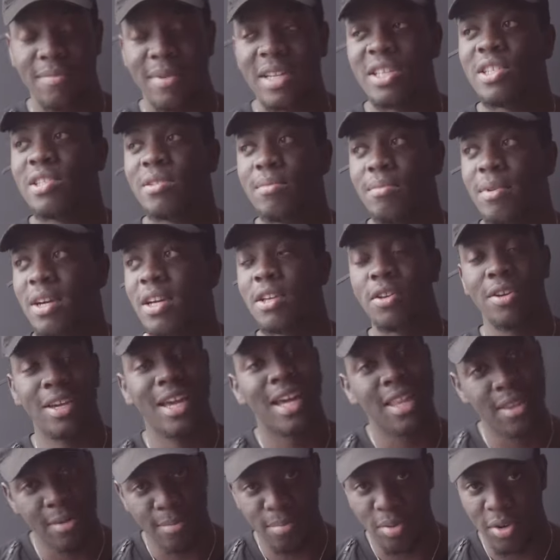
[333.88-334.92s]
I've mentioned, but you
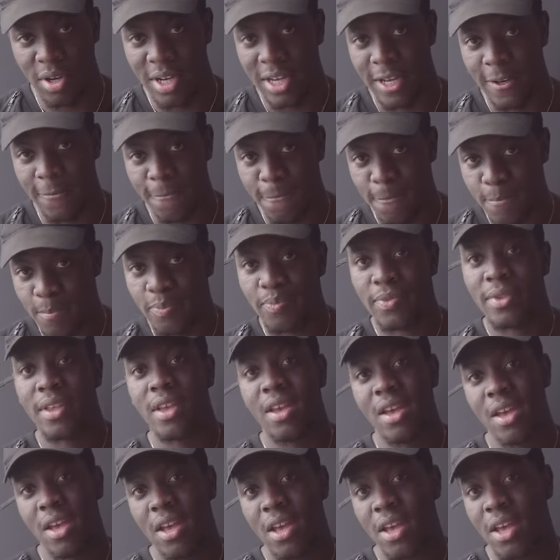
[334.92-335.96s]
get the point.
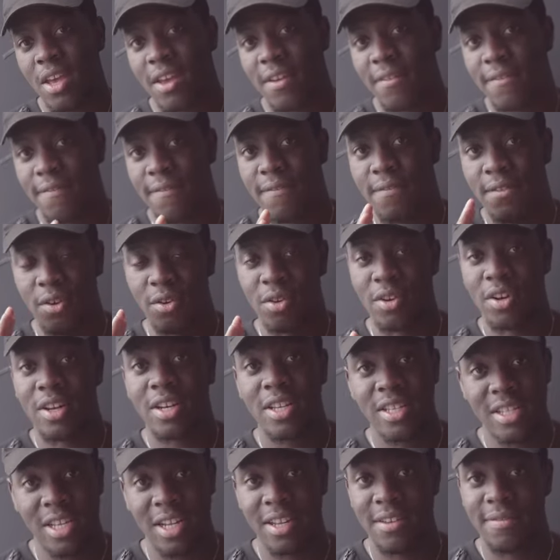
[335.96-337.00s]
If you're not
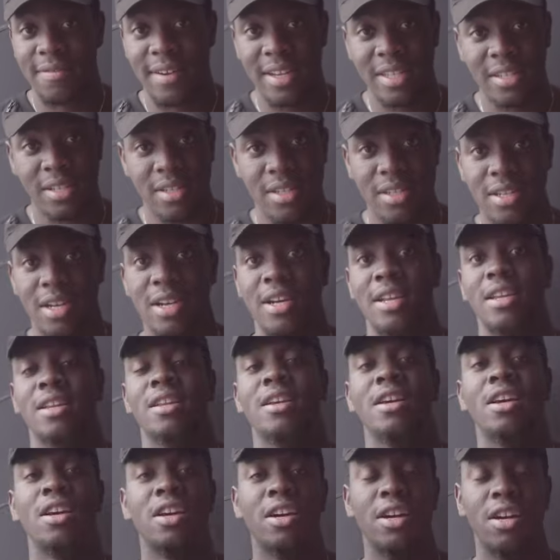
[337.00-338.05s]
going to study fashion
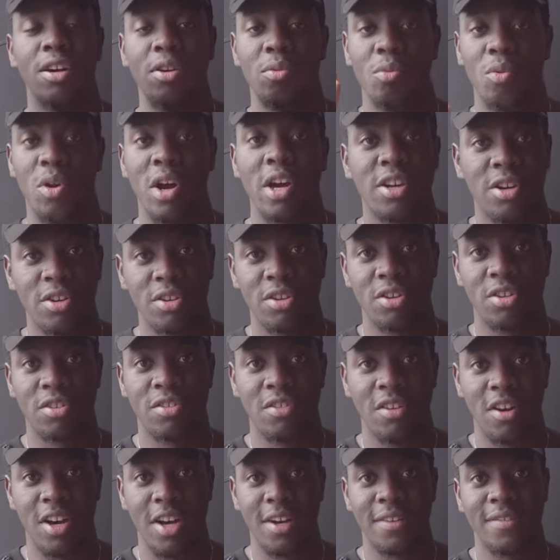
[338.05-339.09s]
design, work on your
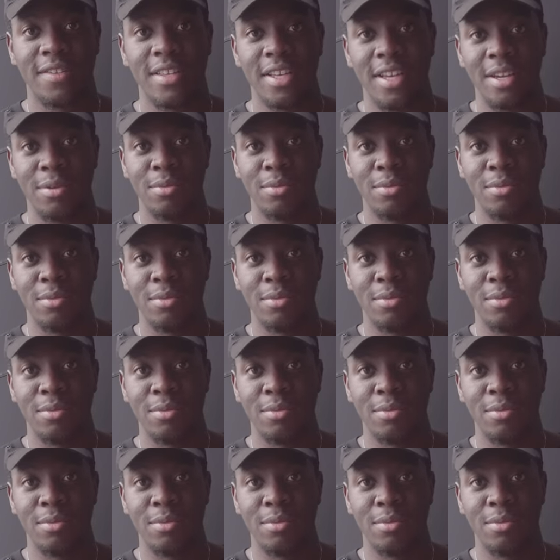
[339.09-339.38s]
craft.